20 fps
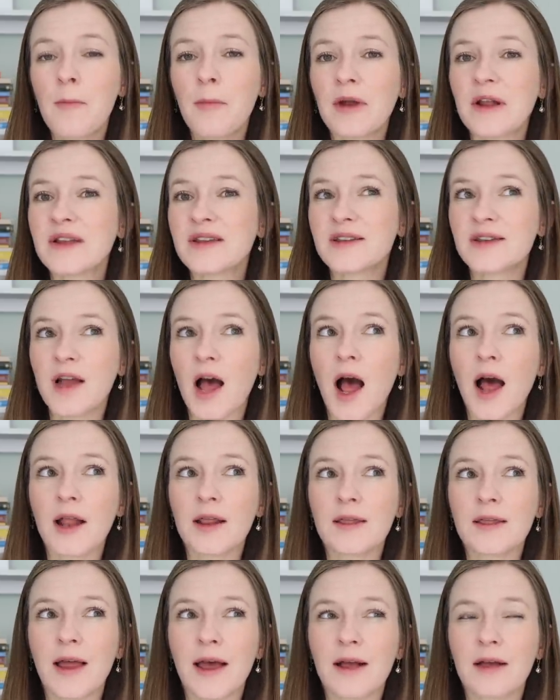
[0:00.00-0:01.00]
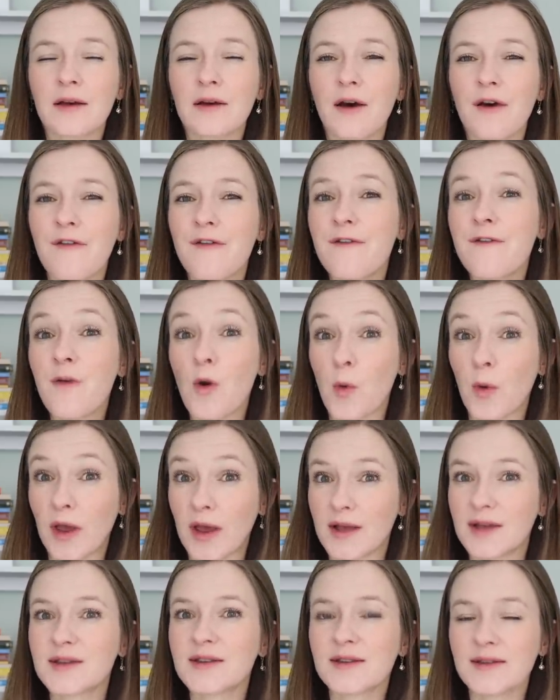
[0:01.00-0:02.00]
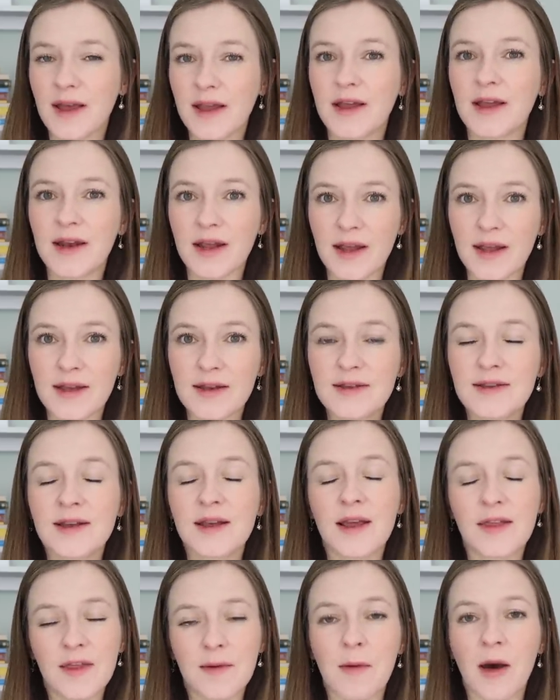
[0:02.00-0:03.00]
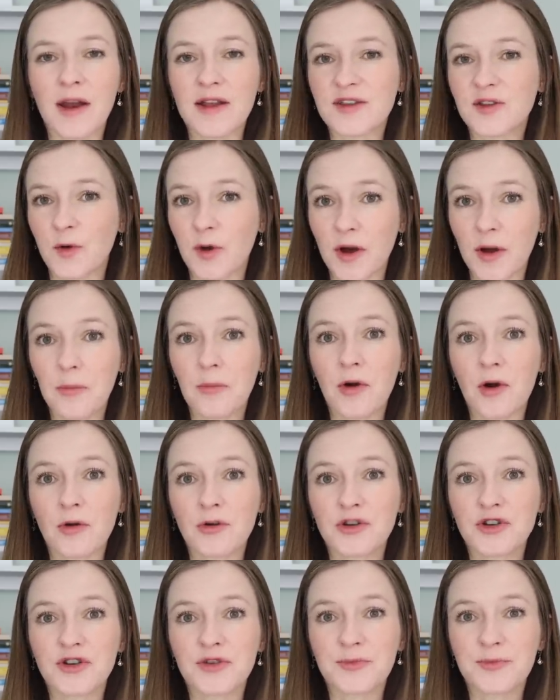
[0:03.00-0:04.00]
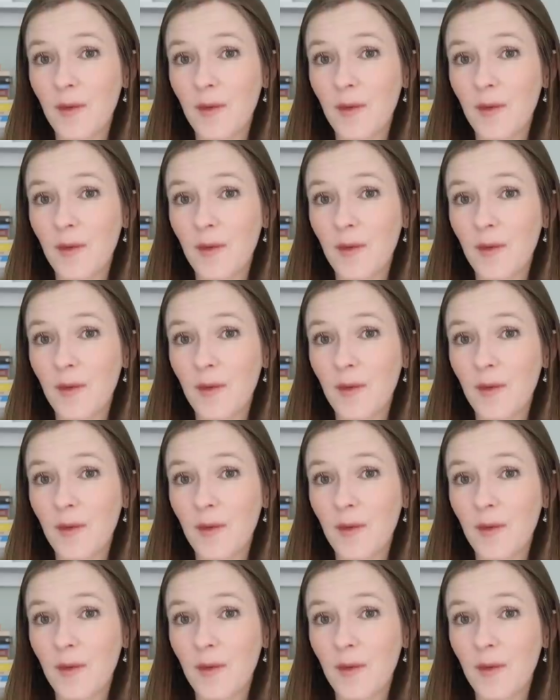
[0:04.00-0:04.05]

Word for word: but it's not like a focus like it is in the Montessori approach.